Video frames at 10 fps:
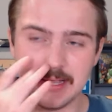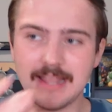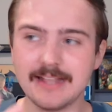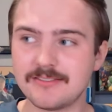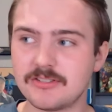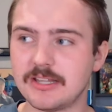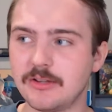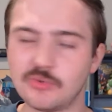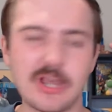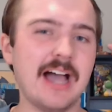It's
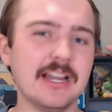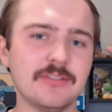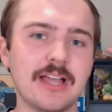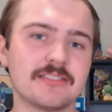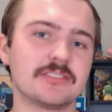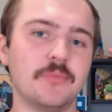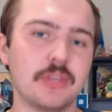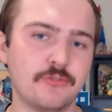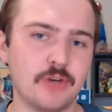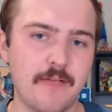kind of got
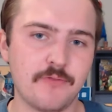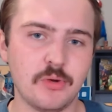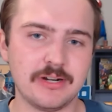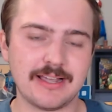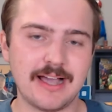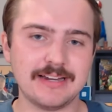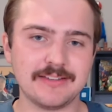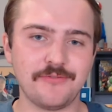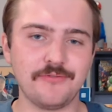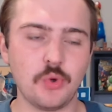something for everyone. I kind
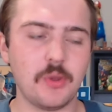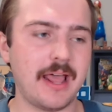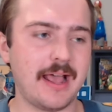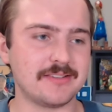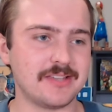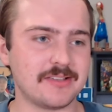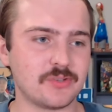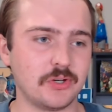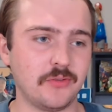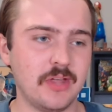of view it as a
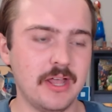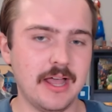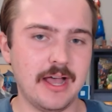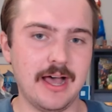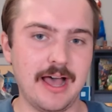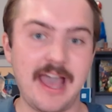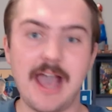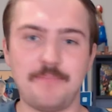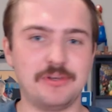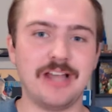sort of uh,
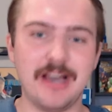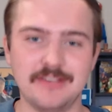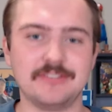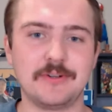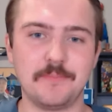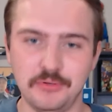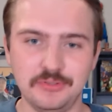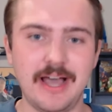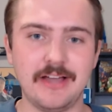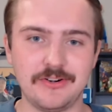appetizer
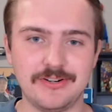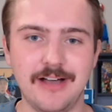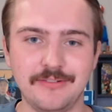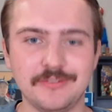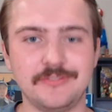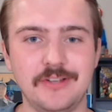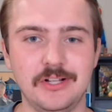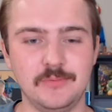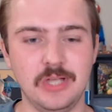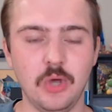platter of a
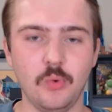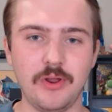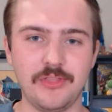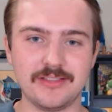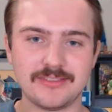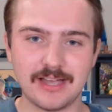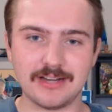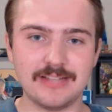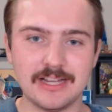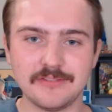film, where it's got
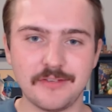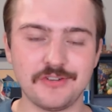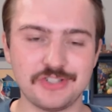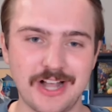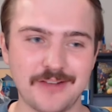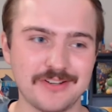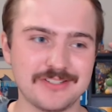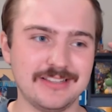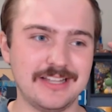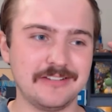a lot of different
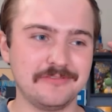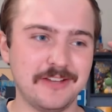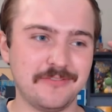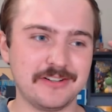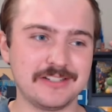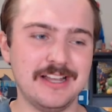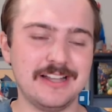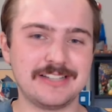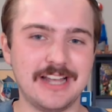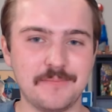genres, a lot of different
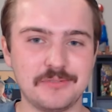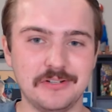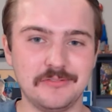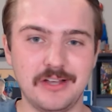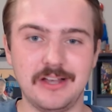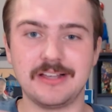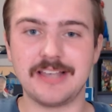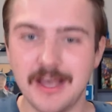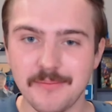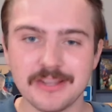types of uh,
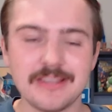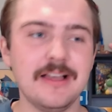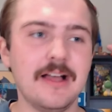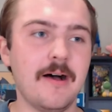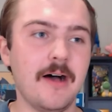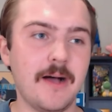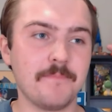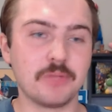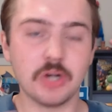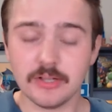comedy,
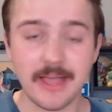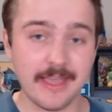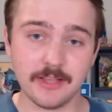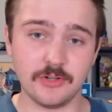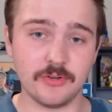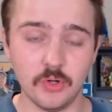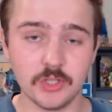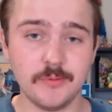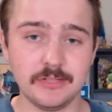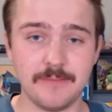um, but all anchored
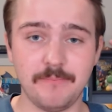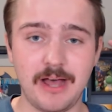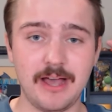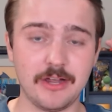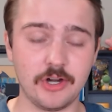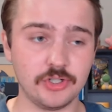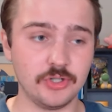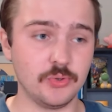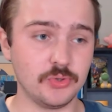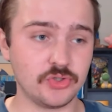ultimately by our
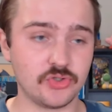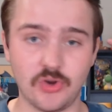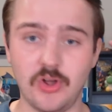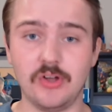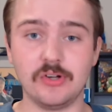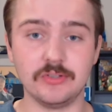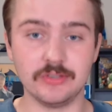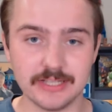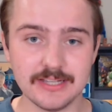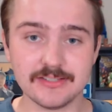two strong
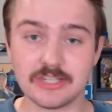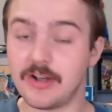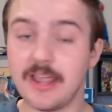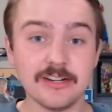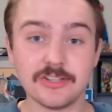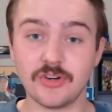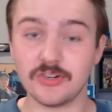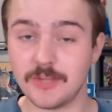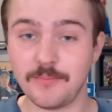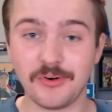leads here and a
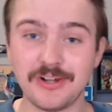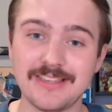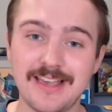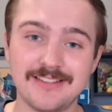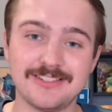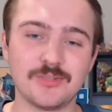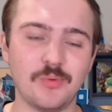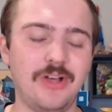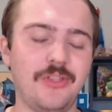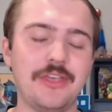strong supporting cast as
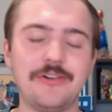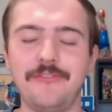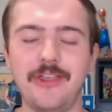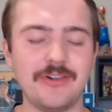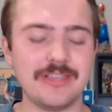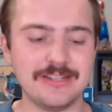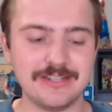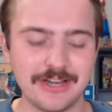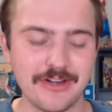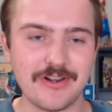well. They're very
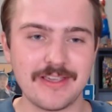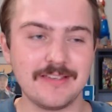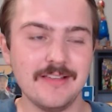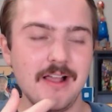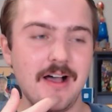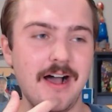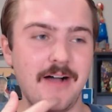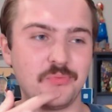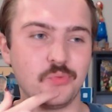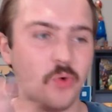endearing.
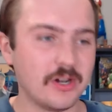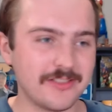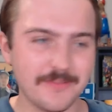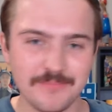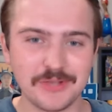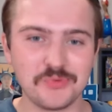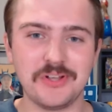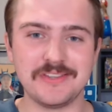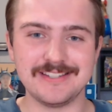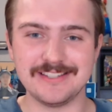Um, one of the big
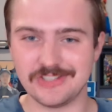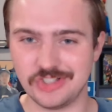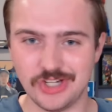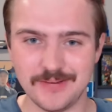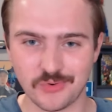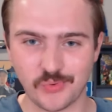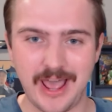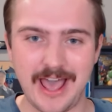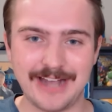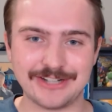ones is Jim
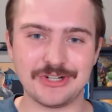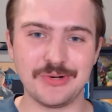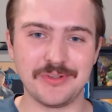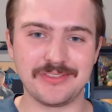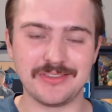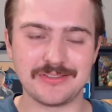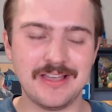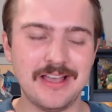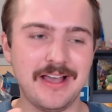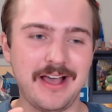Rash, who is this
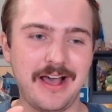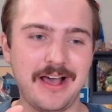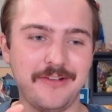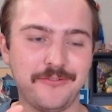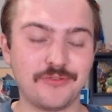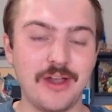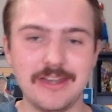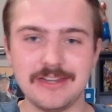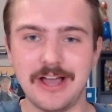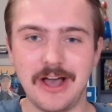uh,
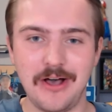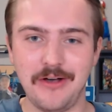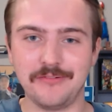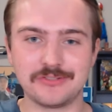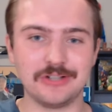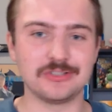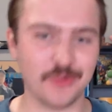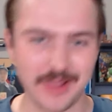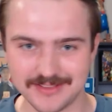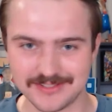friend of Scarlett
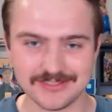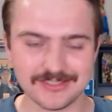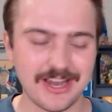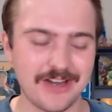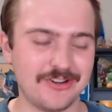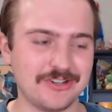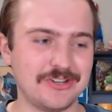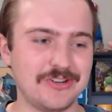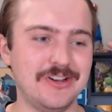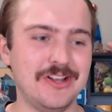Johansson's
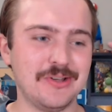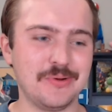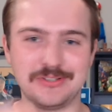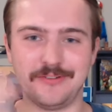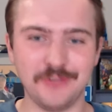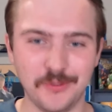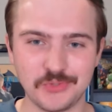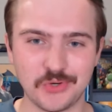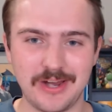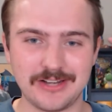character, who's a film
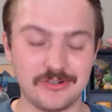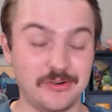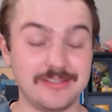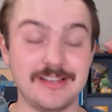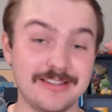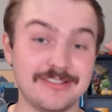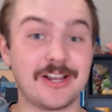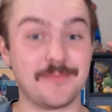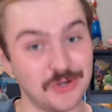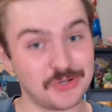director, or not, he's a
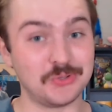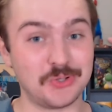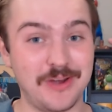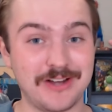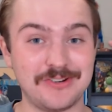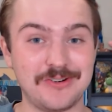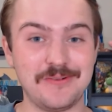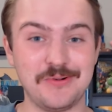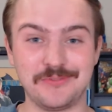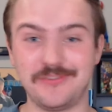commercial director
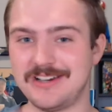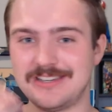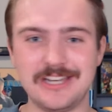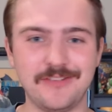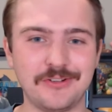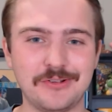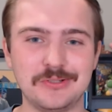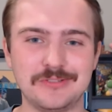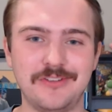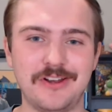who's very
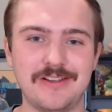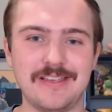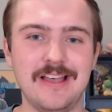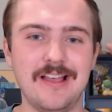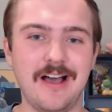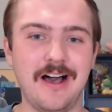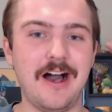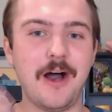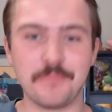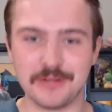difficult, very uh,
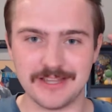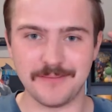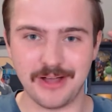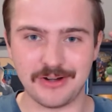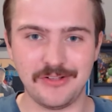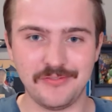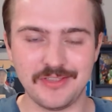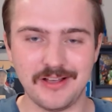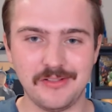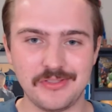uppity about all
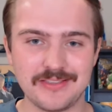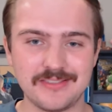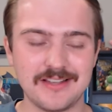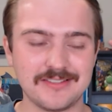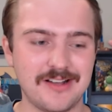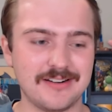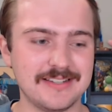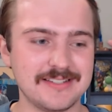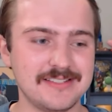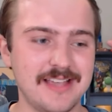the, all these things on
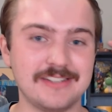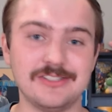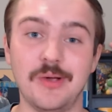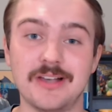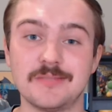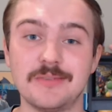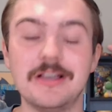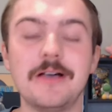his set, who has to be